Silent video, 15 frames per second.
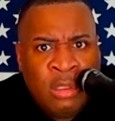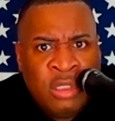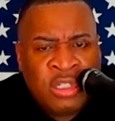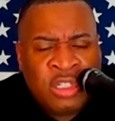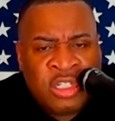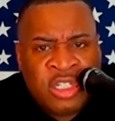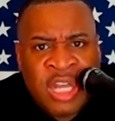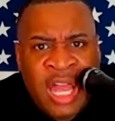
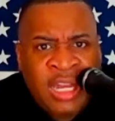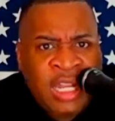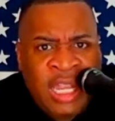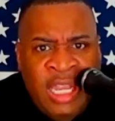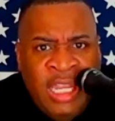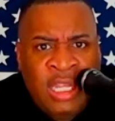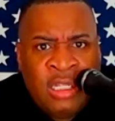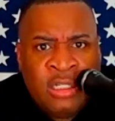It's a sleight of
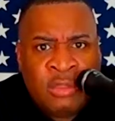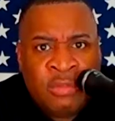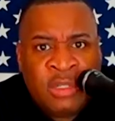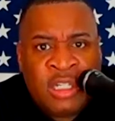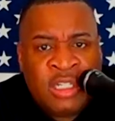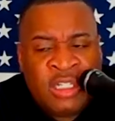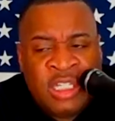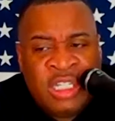hand,
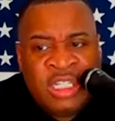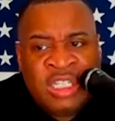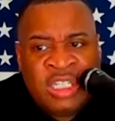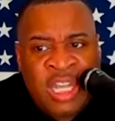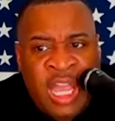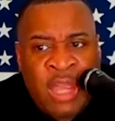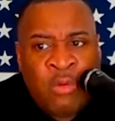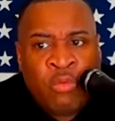because it's
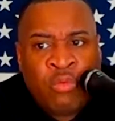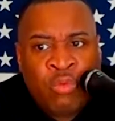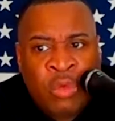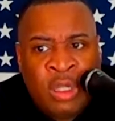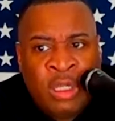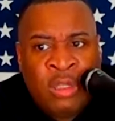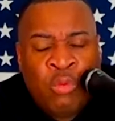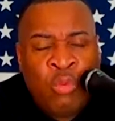not
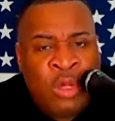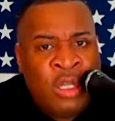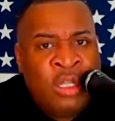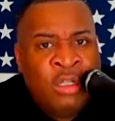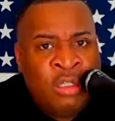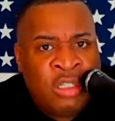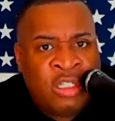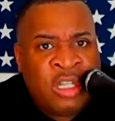really what it
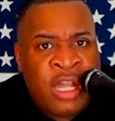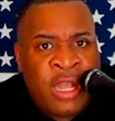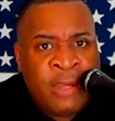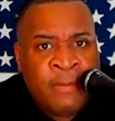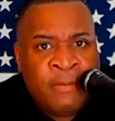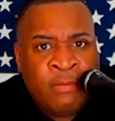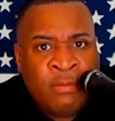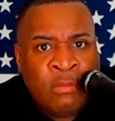looks like.